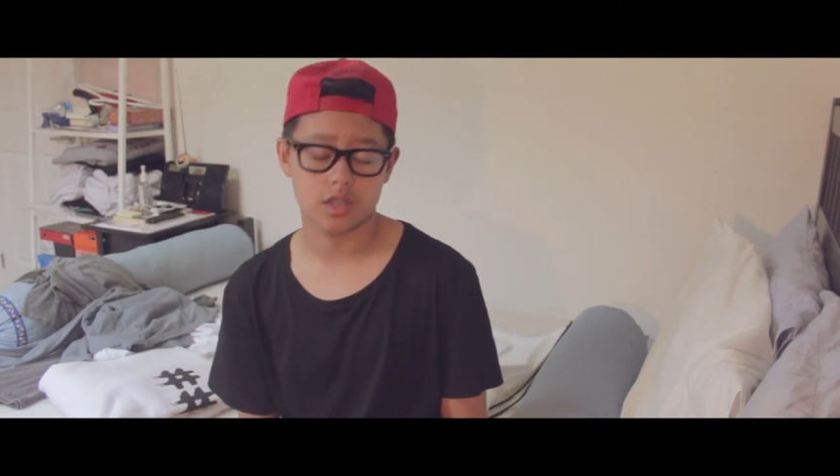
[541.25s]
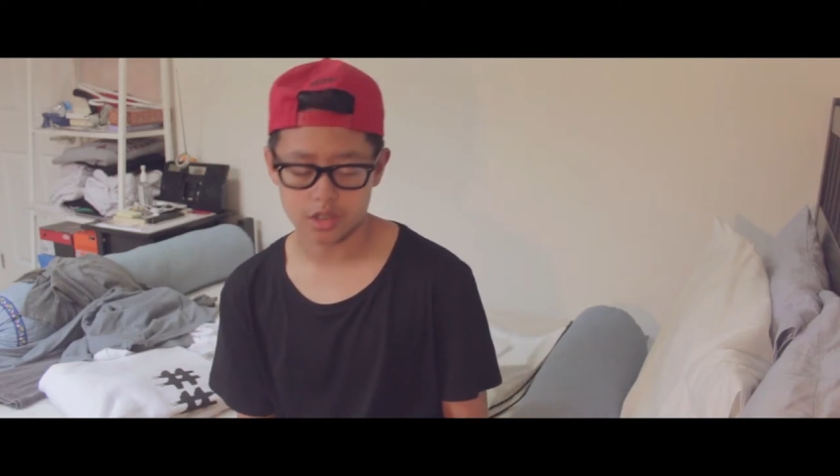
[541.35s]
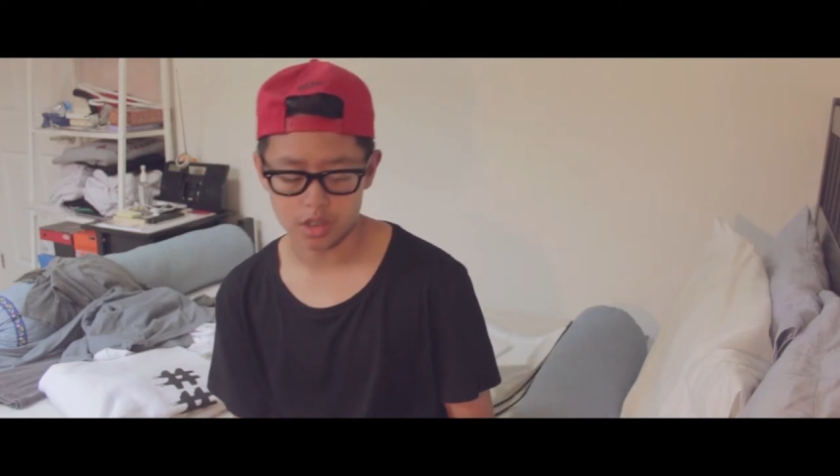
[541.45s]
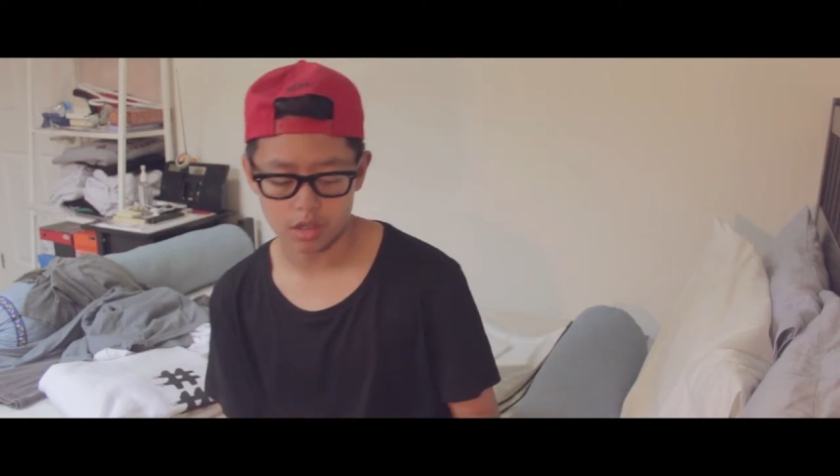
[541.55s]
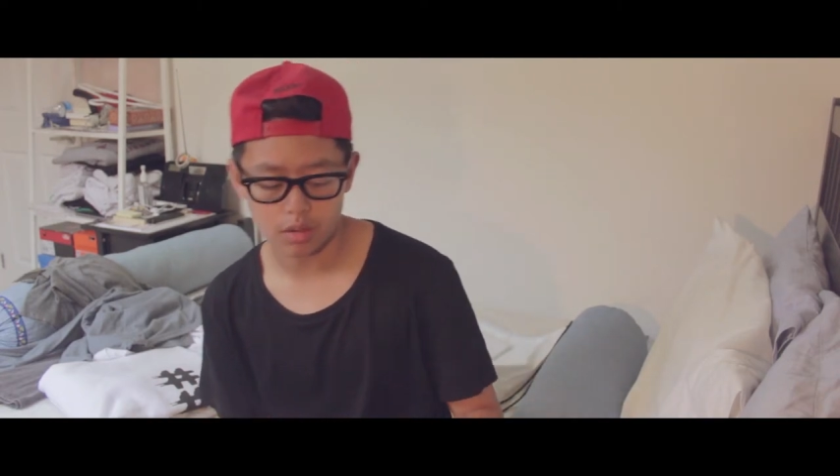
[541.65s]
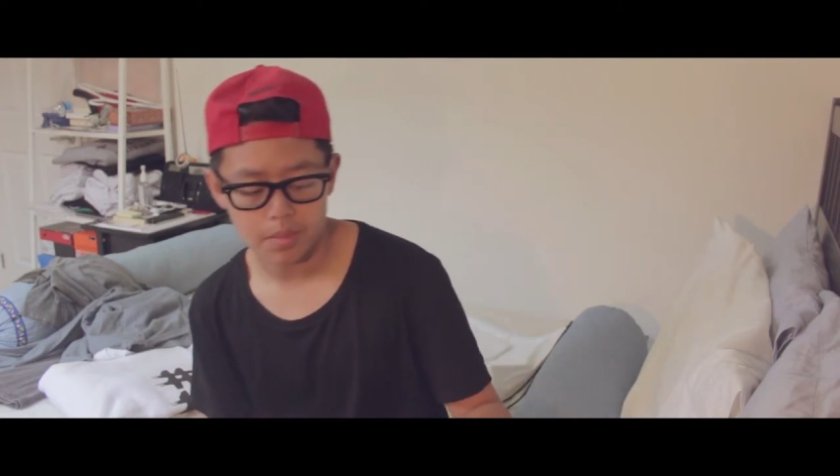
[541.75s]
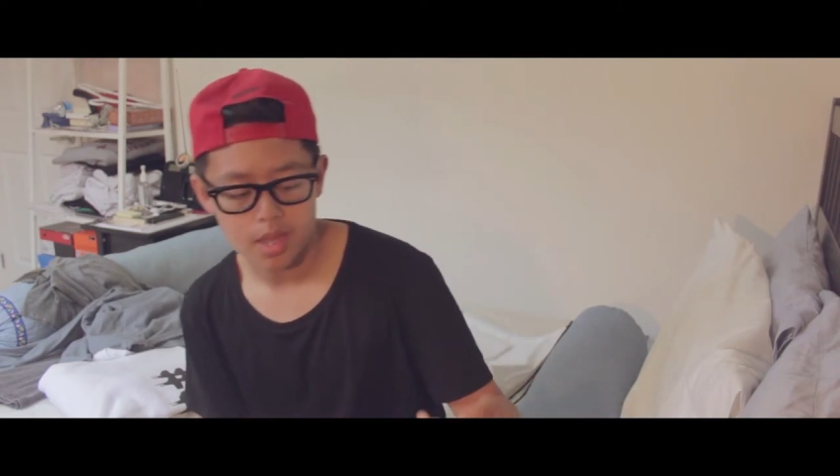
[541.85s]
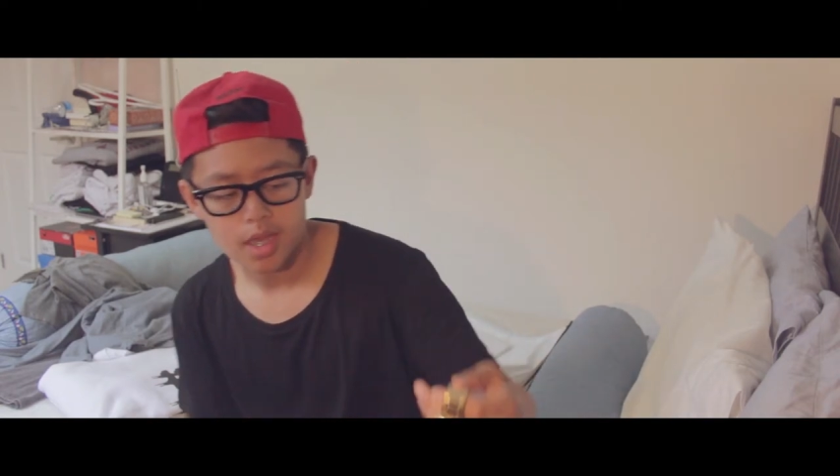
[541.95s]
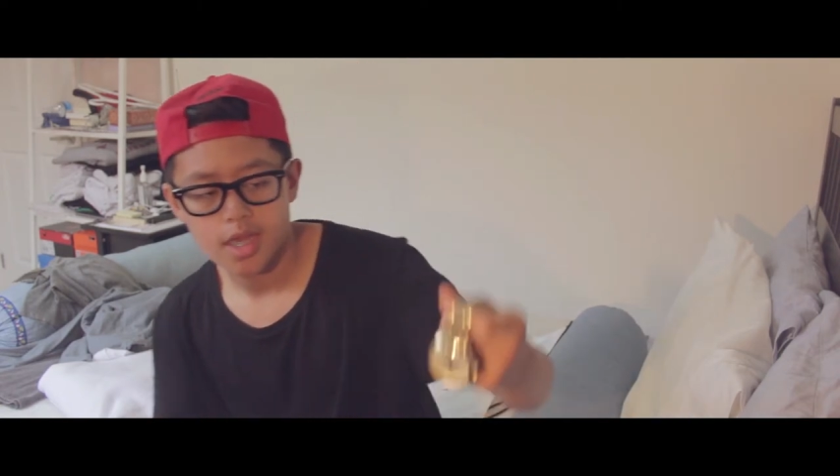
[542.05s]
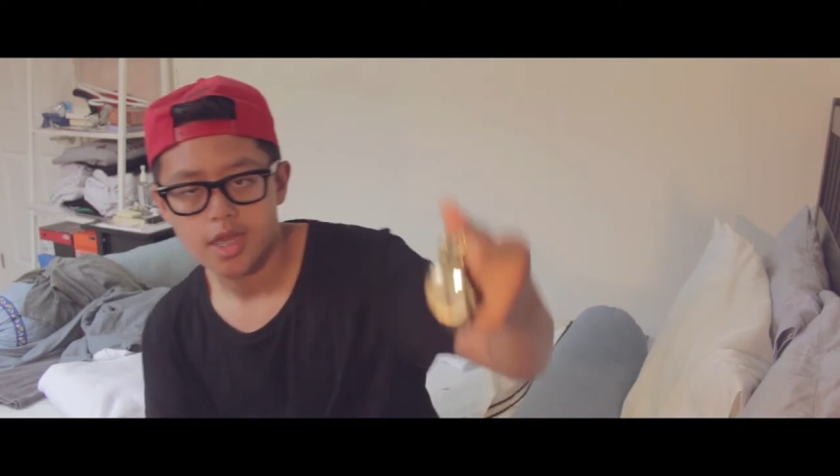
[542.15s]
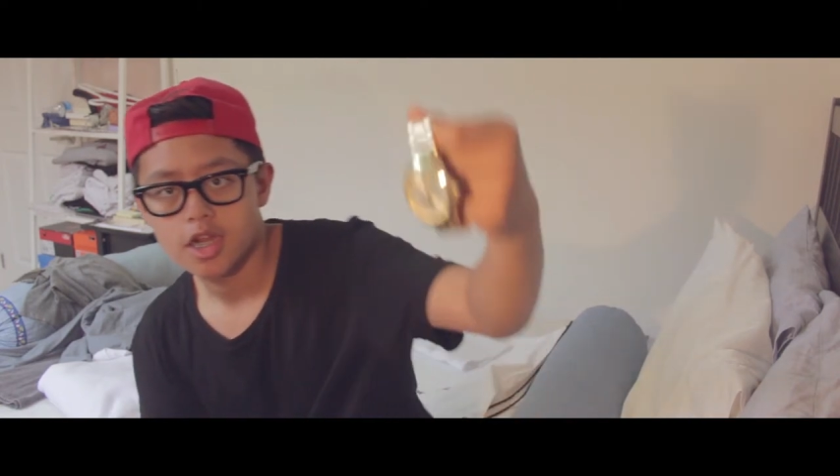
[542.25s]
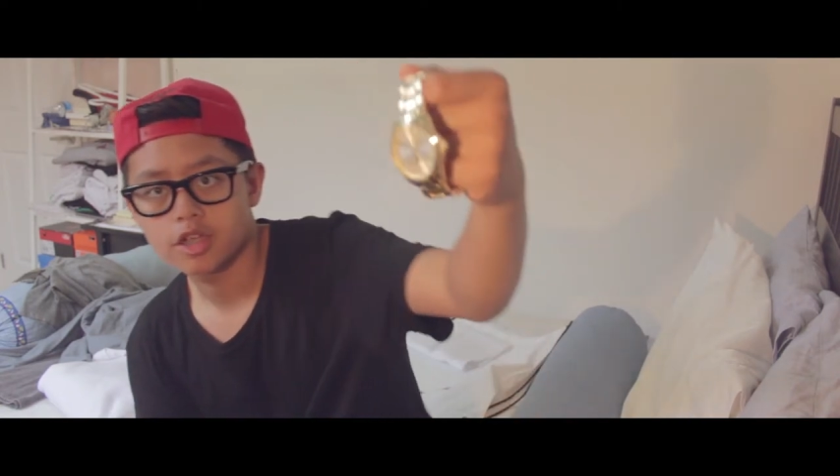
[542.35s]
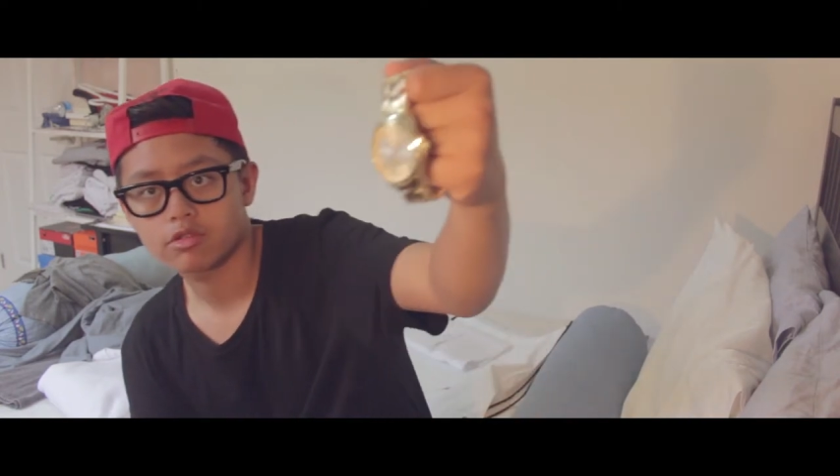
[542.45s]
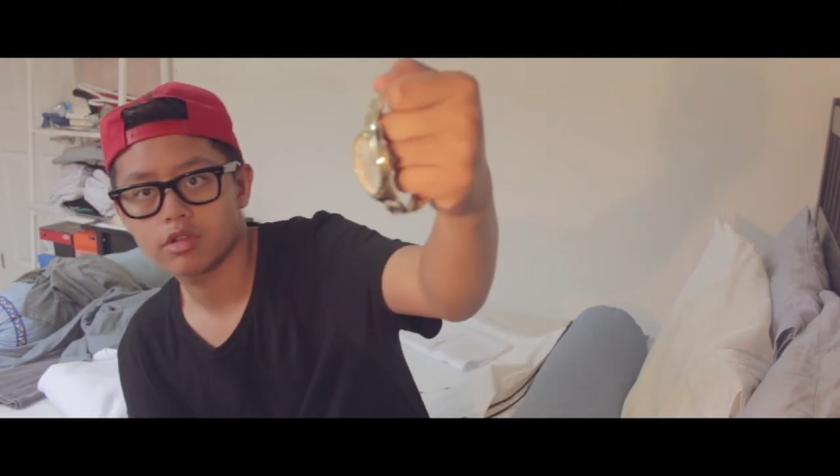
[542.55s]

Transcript: So here's what it